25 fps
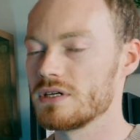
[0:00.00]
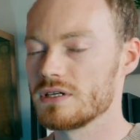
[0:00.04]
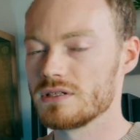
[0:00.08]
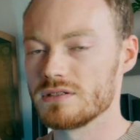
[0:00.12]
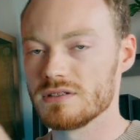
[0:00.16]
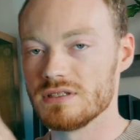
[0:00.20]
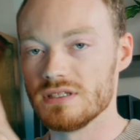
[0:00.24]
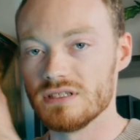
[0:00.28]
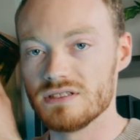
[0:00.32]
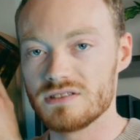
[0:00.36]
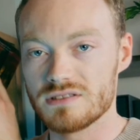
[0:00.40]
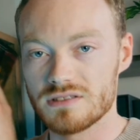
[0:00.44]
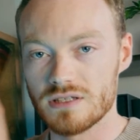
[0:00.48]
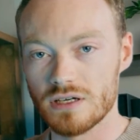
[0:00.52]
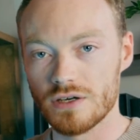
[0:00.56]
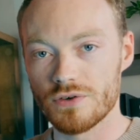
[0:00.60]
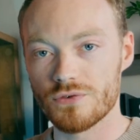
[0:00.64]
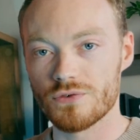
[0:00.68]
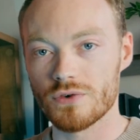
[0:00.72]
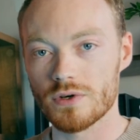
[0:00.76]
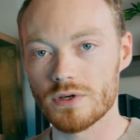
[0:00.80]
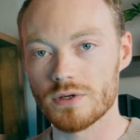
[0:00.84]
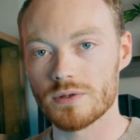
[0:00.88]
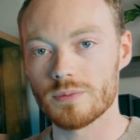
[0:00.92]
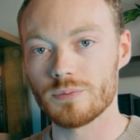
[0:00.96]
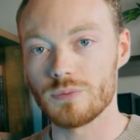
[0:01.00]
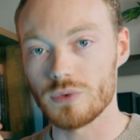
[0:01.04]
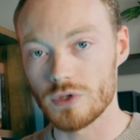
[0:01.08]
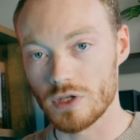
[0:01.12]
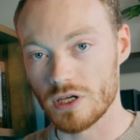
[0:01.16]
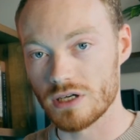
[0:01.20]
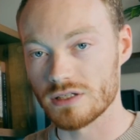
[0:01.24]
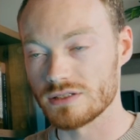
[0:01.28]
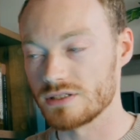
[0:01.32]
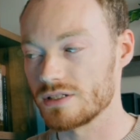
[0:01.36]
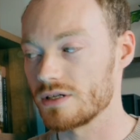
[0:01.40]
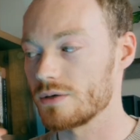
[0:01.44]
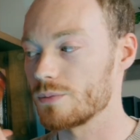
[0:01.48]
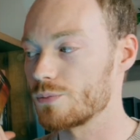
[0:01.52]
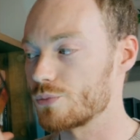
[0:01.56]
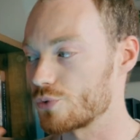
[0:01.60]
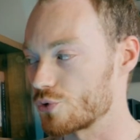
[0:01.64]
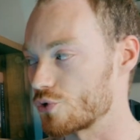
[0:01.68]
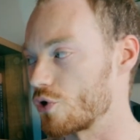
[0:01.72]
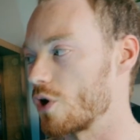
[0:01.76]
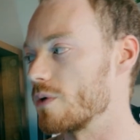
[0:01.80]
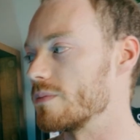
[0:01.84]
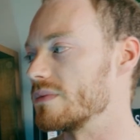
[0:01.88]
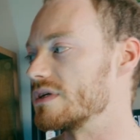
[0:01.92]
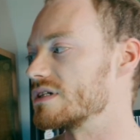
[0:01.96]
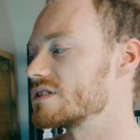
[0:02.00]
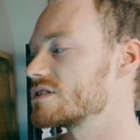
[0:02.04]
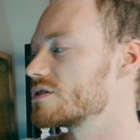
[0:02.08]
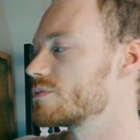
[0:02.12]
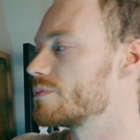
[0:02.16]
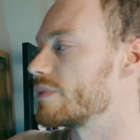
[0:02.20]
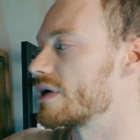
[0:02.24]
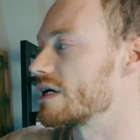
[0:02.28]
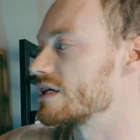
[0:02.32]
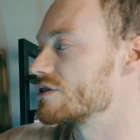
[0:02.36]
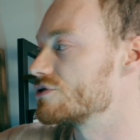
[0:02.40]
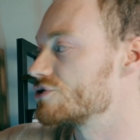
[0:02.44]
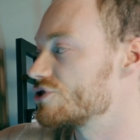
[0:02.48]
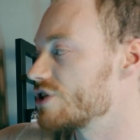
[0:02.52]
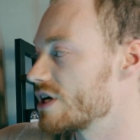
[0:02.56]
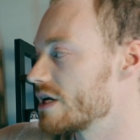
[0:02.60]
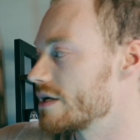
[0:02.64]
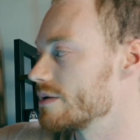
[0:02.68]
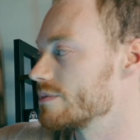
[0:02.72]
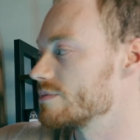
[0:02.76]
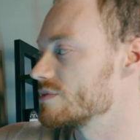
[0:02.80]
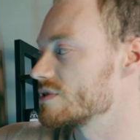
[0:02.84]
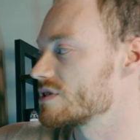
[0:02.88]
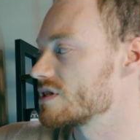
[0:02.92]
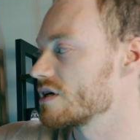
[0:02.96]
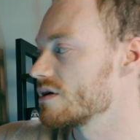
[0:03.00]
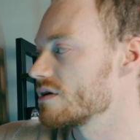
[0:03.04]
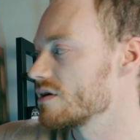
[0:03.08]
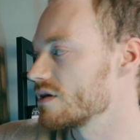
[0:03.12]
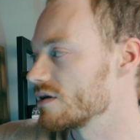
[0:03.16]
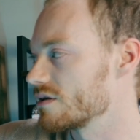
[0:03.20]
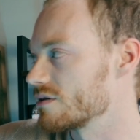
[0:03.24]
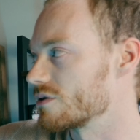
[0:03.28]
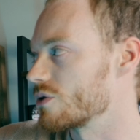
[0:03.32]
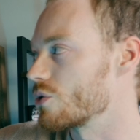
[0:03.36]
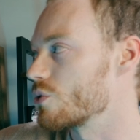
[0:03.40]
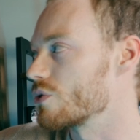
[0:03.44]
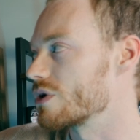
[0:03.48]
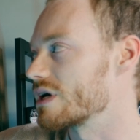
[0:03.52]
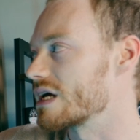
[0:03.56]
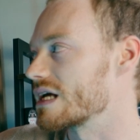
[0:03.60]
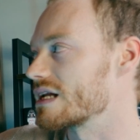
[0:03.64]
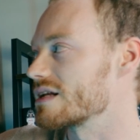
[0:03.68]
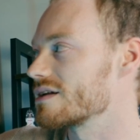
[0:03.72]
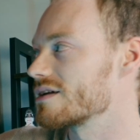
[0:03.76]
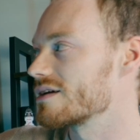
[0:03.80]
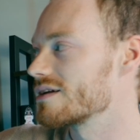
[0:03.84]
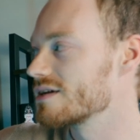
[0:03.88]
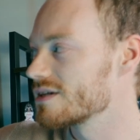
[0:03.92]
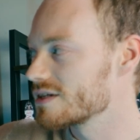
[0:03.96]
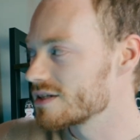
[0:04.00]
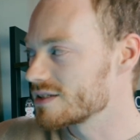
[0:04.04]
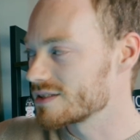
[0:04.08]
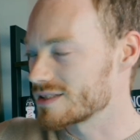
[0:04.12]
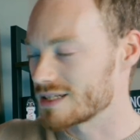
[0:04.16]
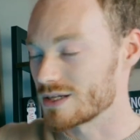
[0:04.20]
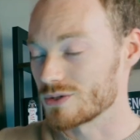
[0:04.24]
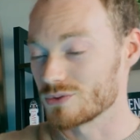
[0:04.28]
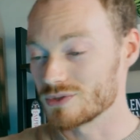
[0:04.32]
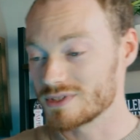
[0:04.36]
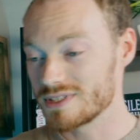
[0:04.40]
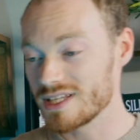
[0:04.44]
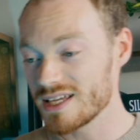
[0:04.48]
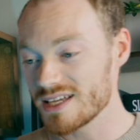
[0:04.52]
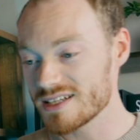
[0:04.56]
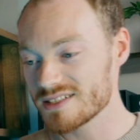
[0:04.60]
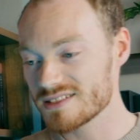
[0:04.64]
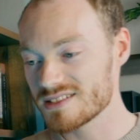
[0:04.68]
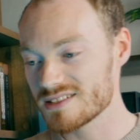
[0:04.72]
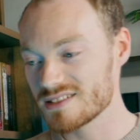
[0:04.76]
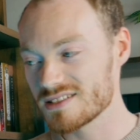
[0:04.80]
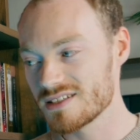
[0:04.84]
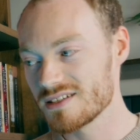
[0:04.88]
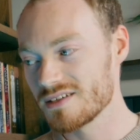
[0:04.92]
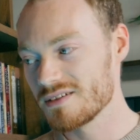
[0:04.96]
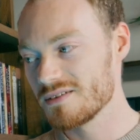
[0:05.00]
the Silverblood Promise by James Logan. Now this